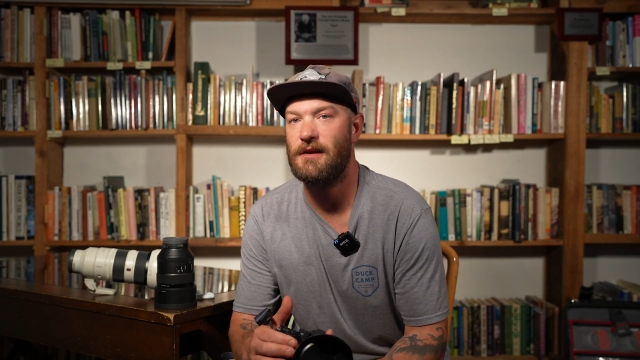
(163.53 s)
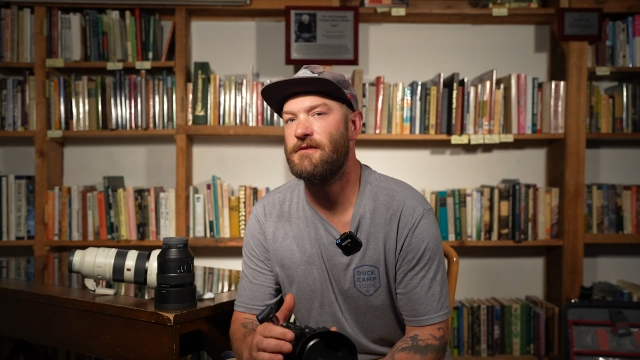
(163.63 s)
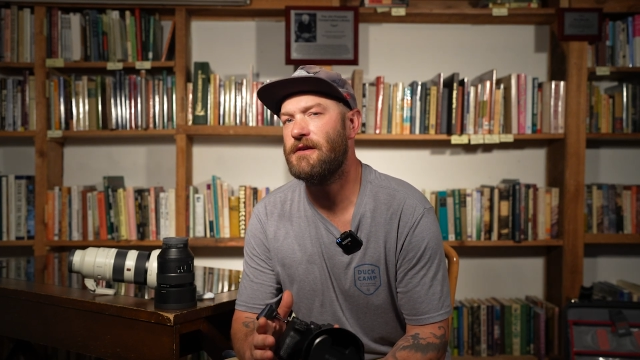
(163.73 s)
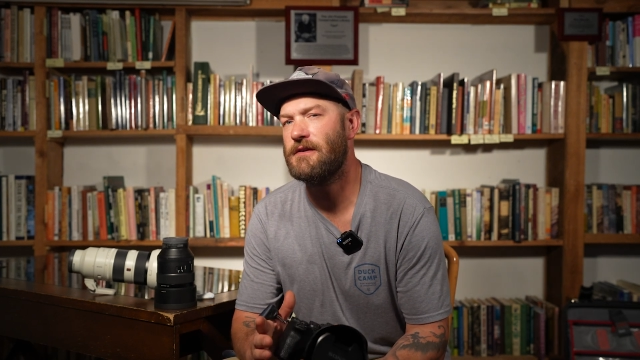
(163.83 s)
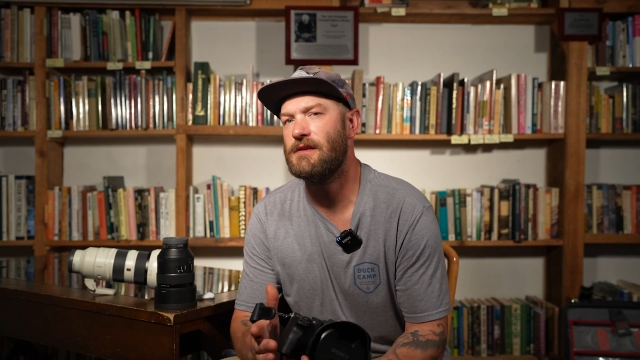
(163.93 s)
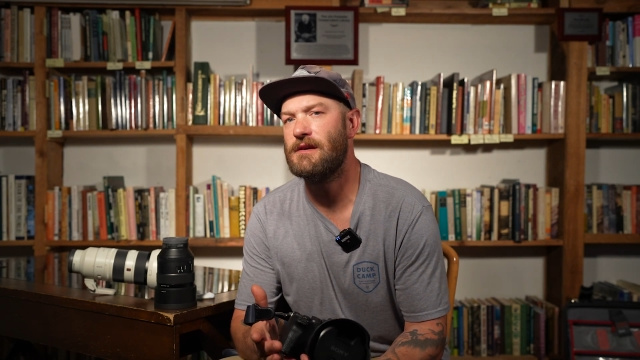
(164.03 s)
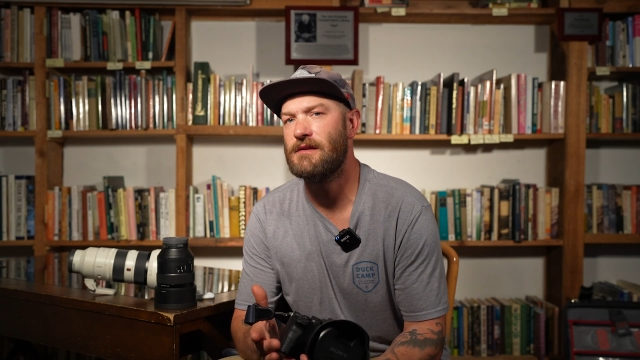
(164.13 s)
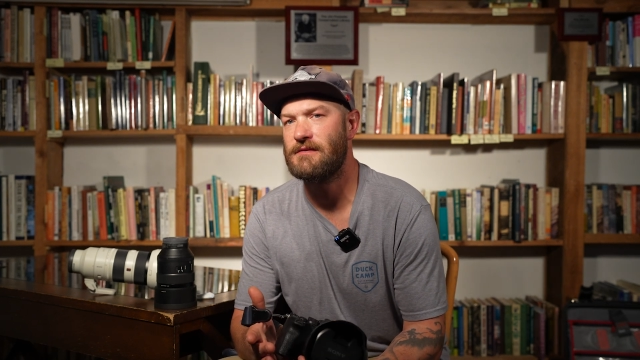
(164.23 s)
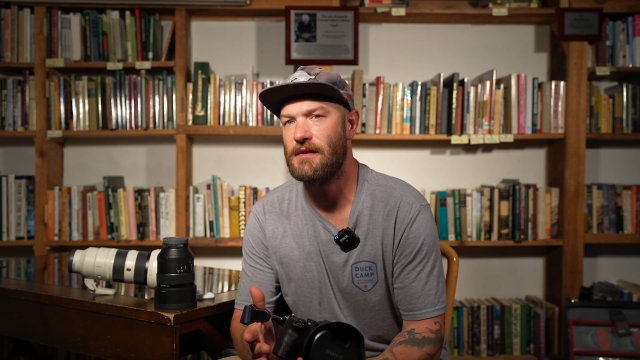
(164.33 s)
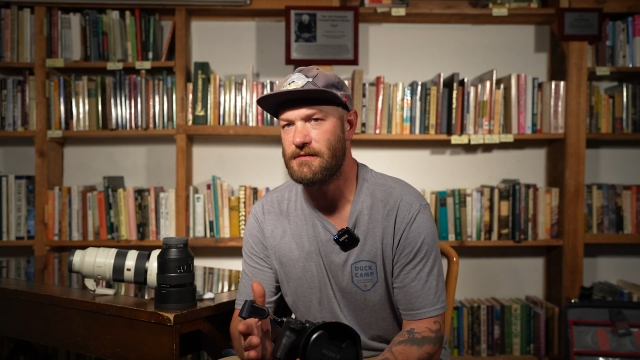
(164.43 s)
a fairly
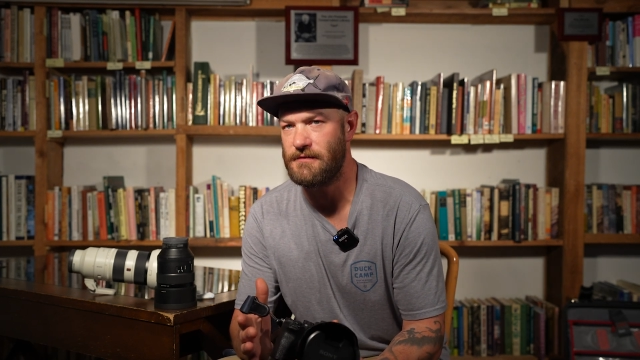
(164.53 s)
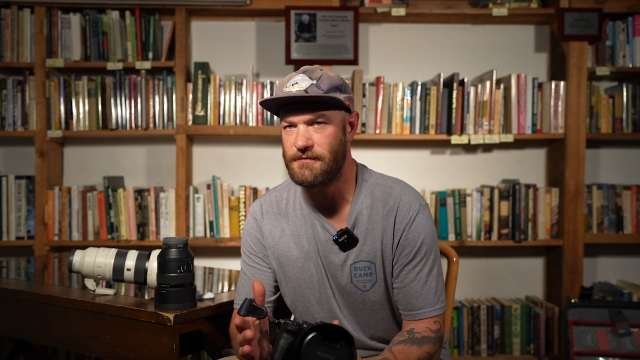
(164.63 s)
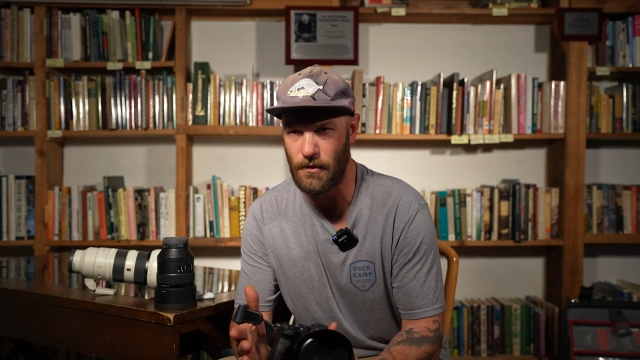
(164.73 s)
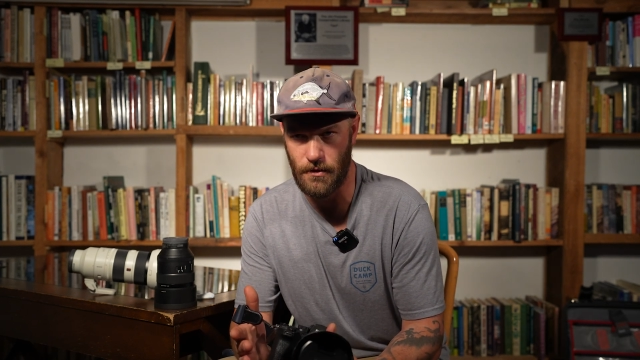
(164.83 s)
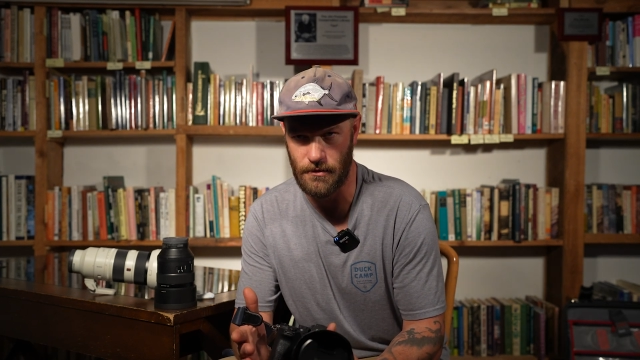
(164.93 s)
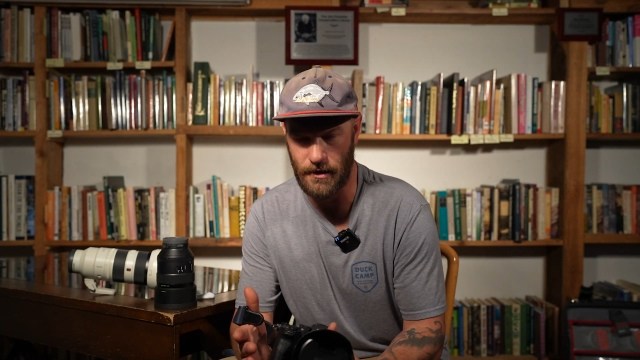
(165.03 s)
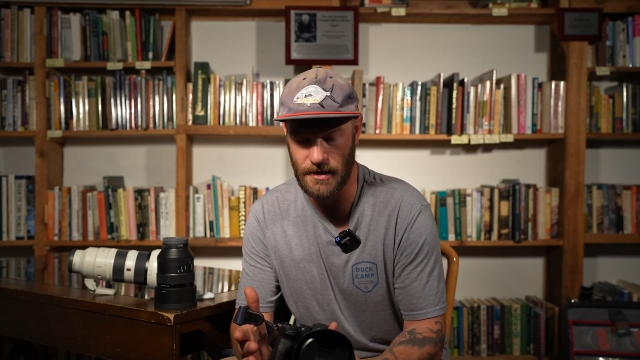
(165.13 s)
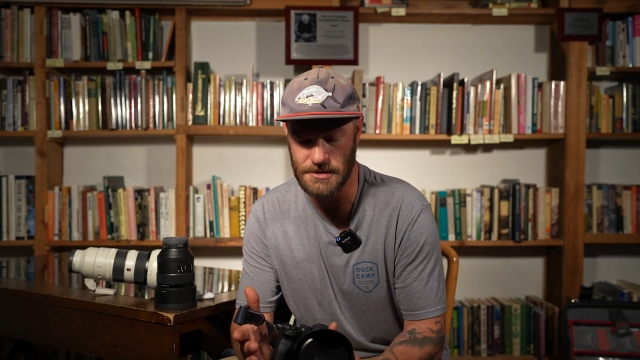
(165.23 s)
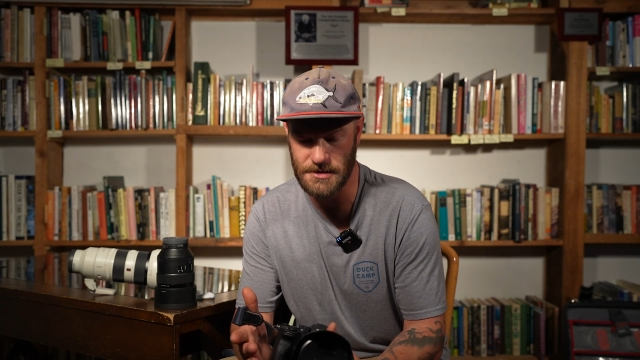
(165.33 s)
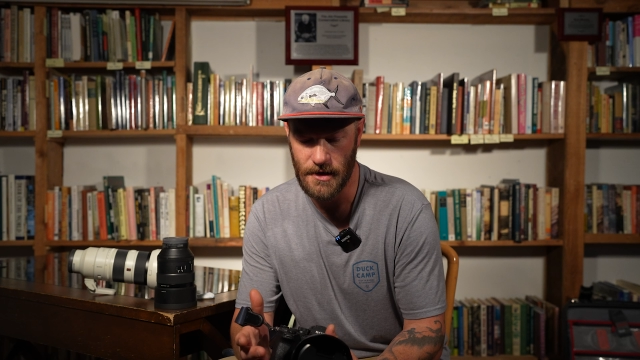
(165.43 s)
extensive focal
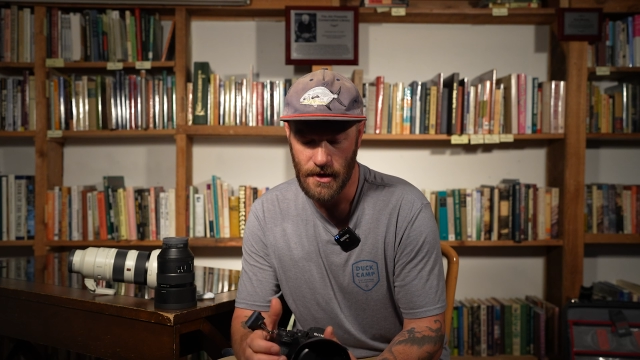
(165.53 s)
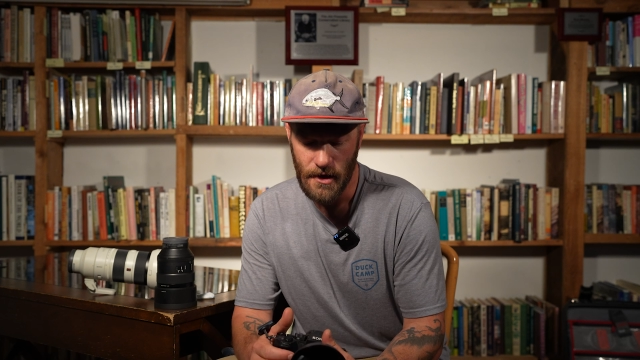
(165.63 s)
range.